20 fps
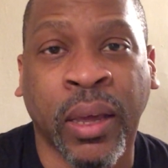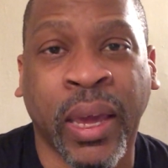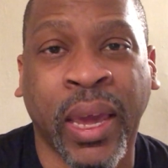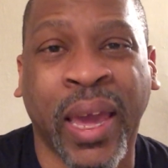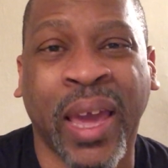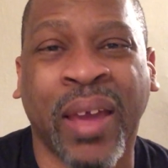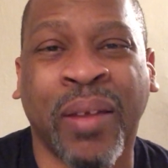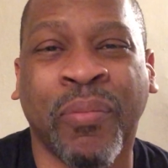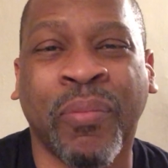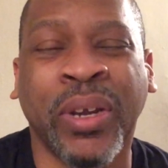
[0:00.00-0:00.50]

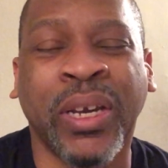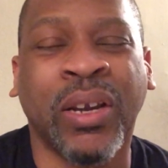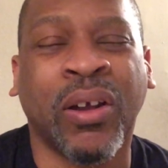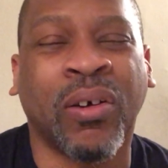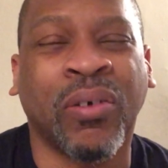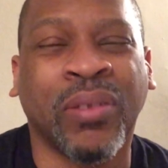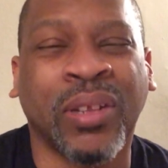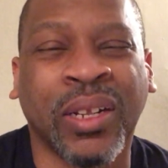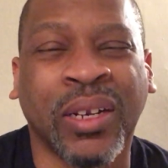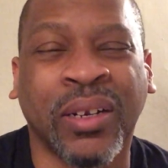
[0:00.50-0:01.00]
And we
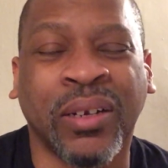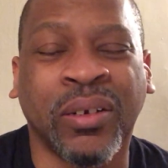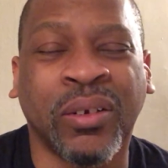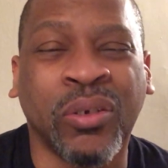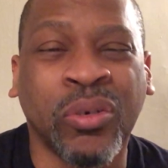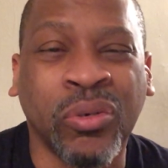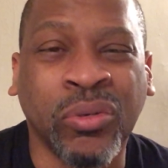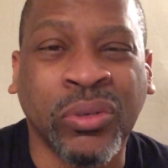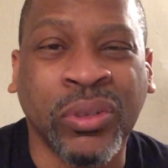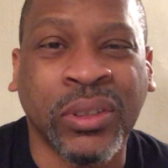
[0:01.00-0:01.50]
know that a
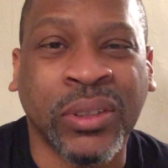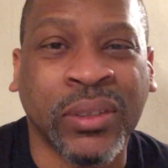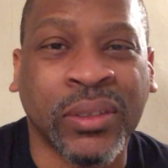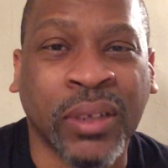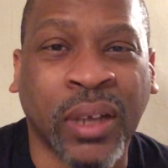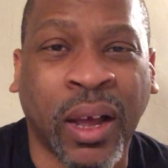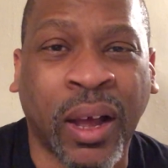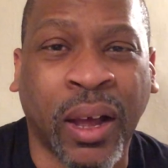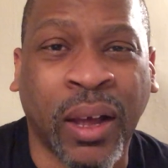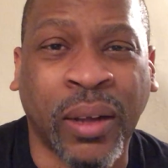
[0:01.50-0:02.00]
noose
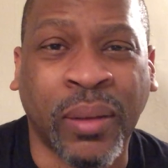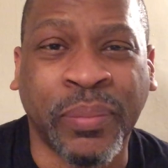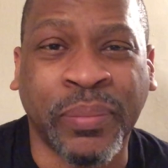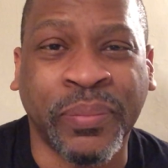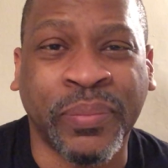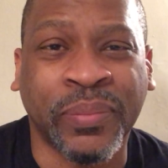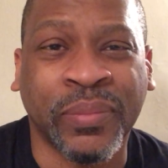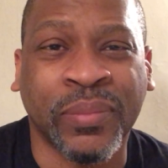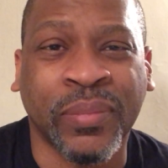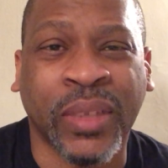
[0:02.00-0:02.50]

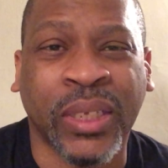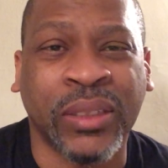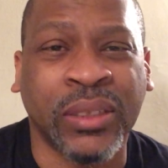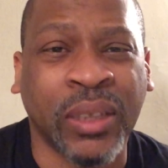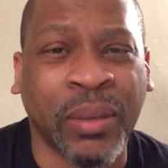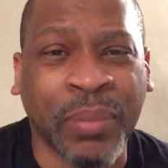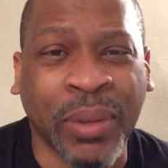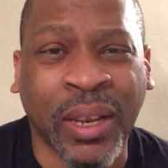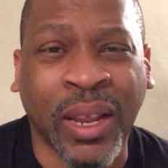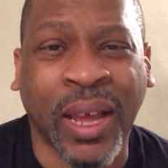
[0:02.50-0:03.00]

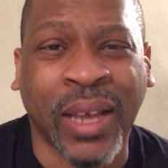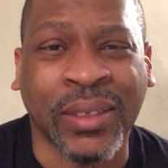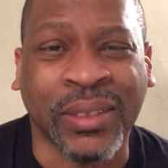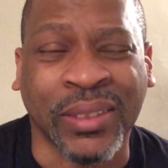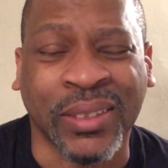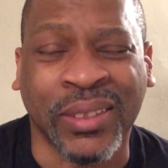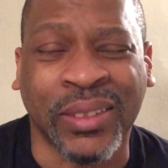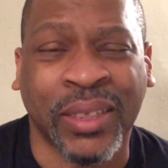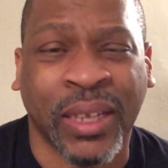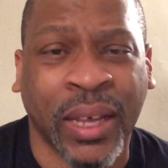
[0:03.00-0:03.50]

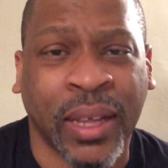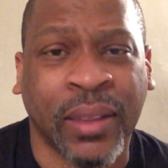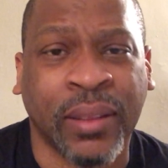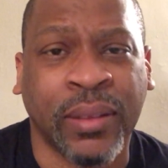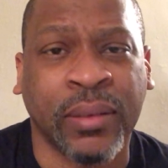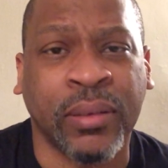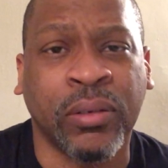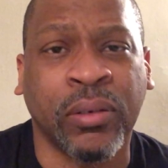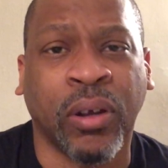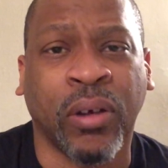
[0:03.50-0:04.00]
symbolizes
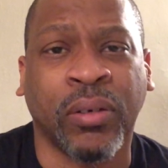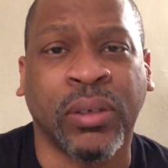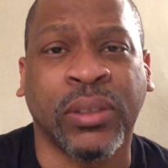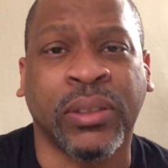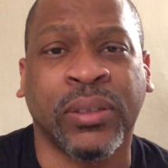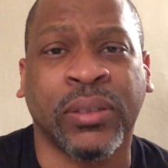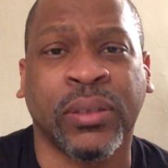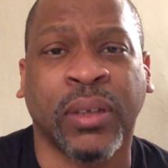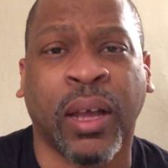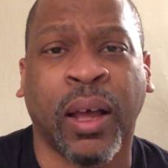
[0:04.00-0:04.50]
death. You know,
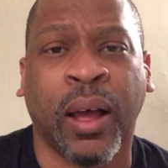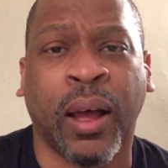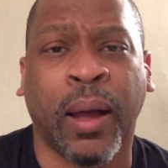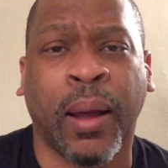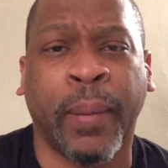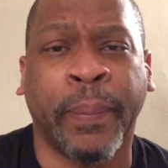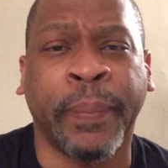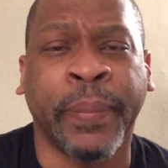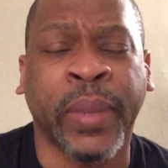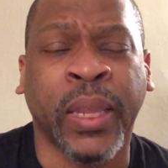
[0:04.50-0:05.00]
it's
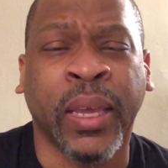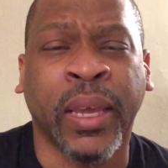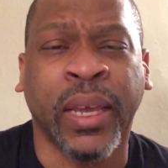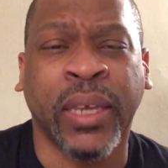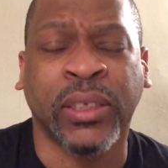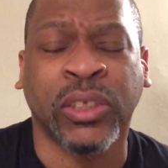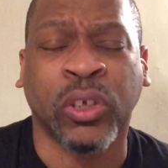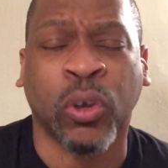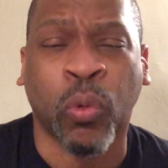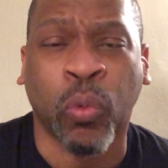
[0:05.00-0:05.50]

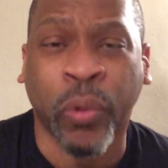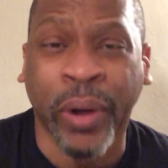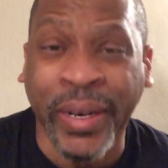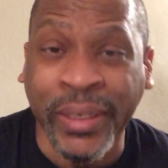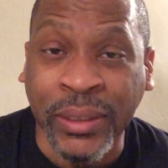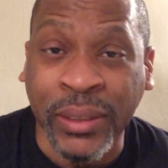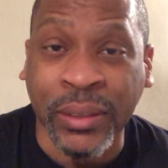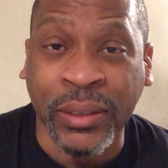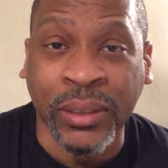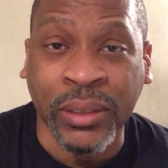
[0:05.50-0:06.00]
a
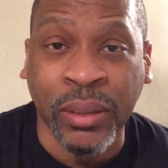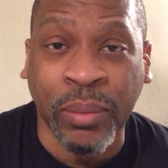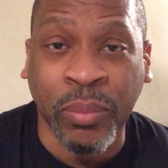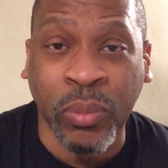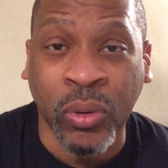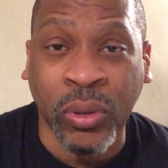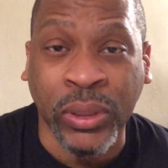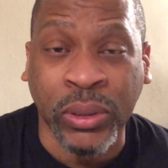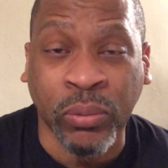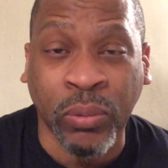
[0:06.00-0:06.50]
racist
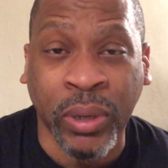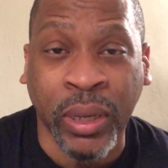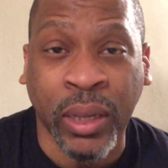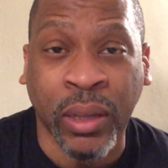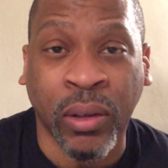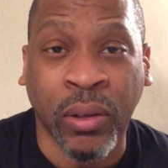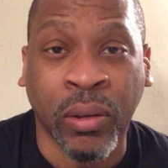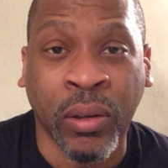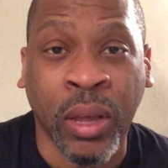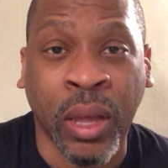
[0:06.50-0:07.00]
symbol as
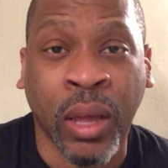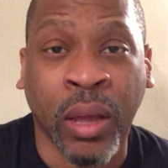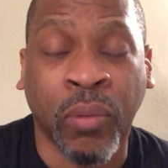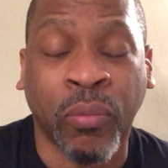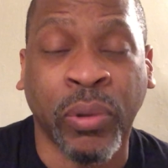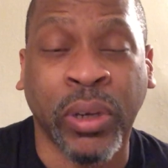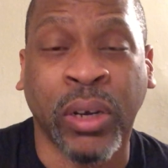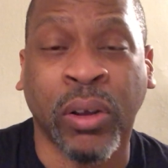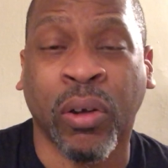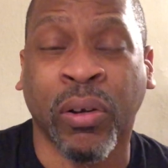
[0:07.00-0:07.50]
well.
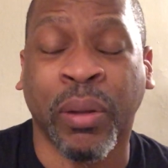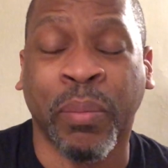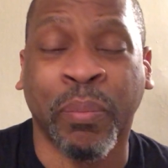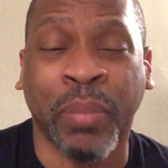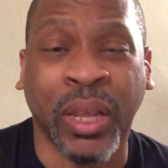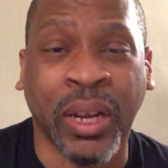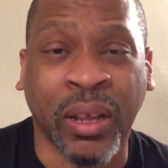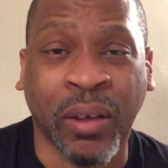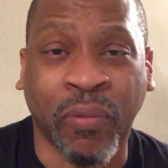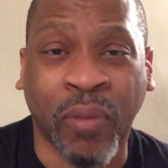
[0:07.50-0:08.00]
We know that
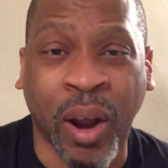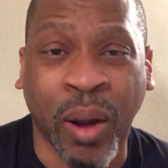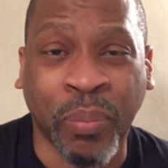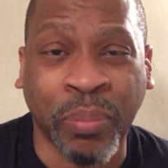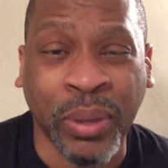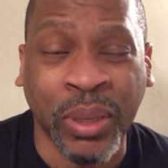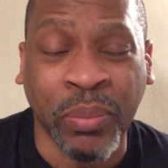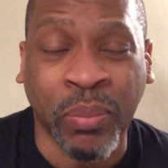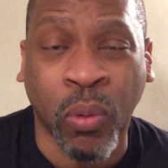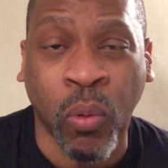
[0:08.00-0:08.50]
many of our
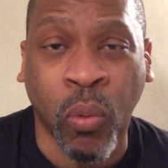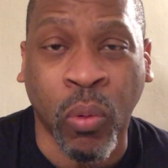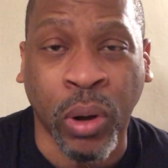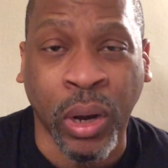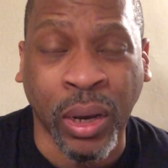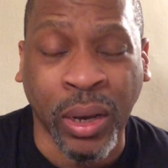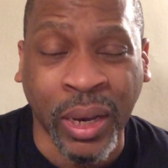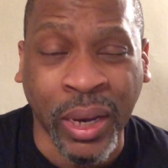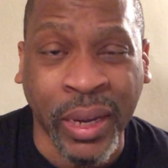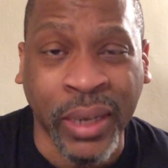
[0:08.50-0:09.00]
people were
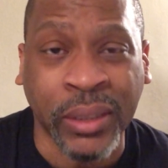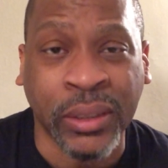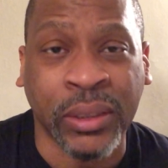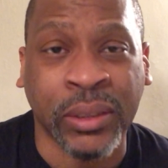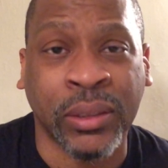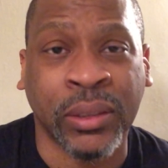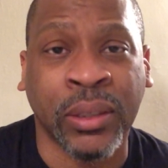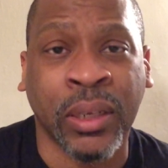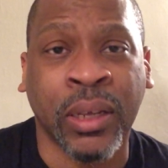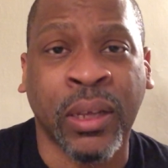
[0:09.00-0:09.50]

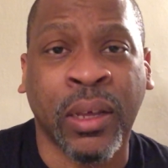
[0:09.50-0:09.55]
lynched